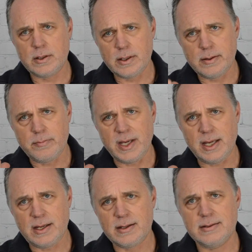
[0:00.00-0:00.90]
and
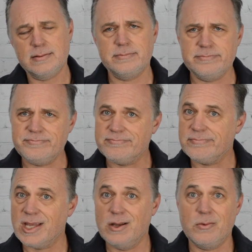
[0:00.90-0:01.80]
me
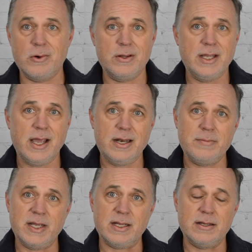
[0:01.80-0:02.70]
we're the
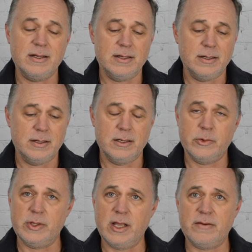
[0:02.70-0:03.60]
enemy.
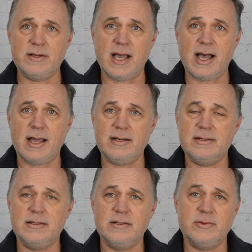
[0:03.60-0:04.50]
We love God,
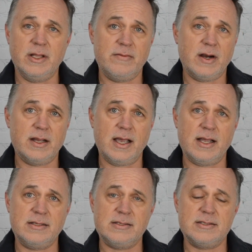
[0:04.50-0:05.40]
we love our
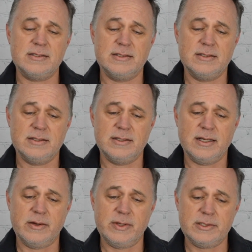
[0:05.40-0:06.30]
guns,
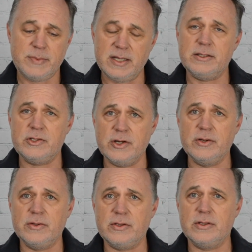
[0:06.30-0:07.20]
and we speak the
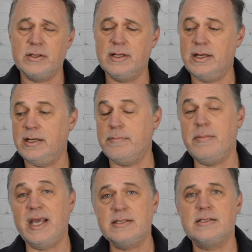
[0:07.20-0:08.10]
truth and it
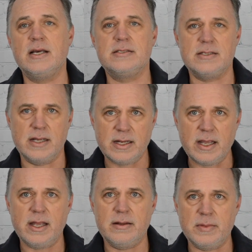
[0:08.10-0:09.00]
makes us an
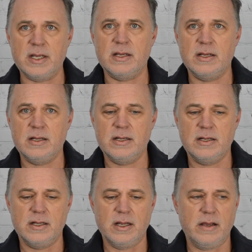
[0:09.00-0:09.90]
enemy
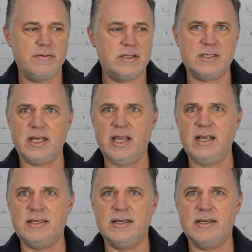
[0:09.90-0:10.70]
of the state.